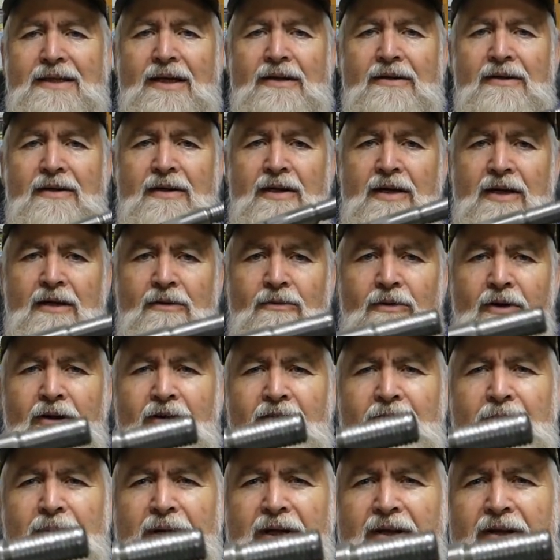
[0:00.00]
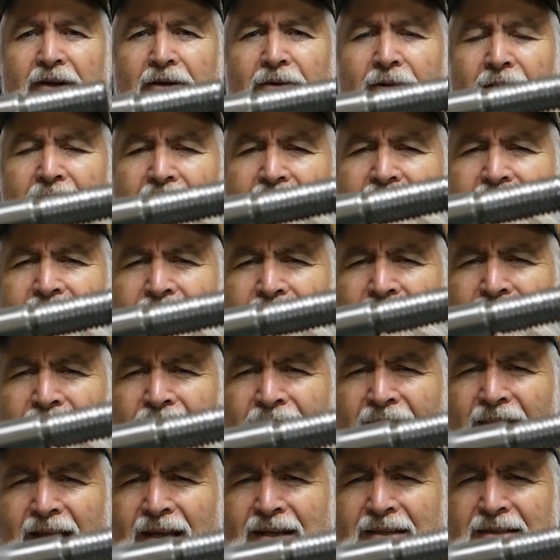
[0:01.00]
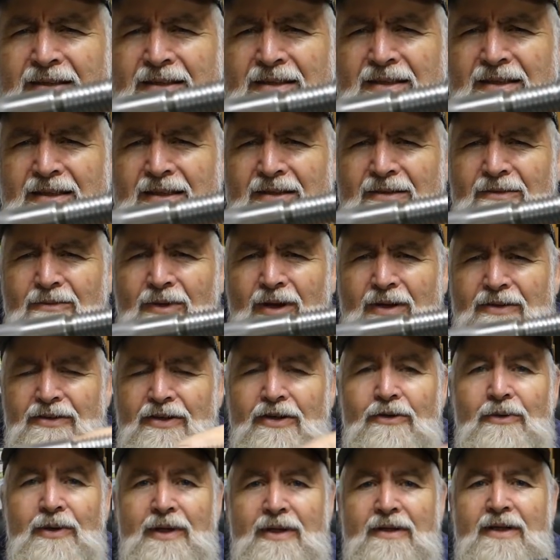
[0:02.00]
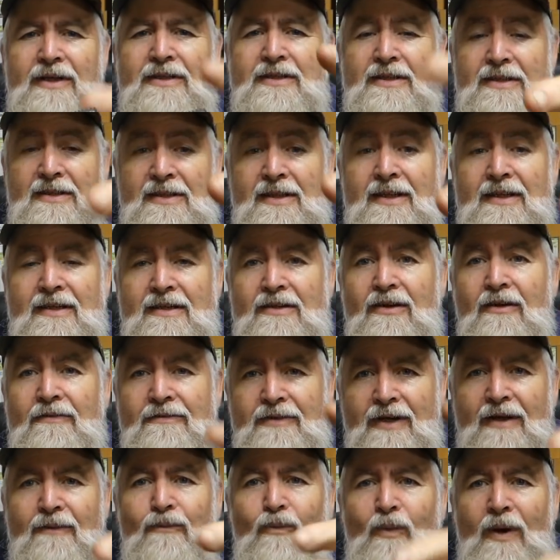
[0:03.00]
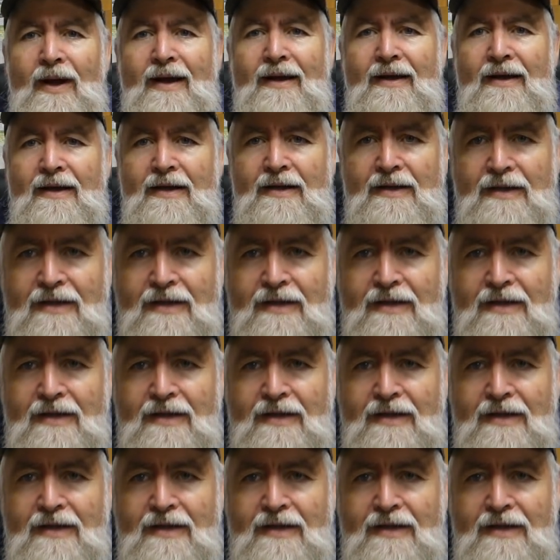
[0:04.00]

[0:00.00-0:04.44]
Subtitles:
So what I've been doing is this is it. I've done one.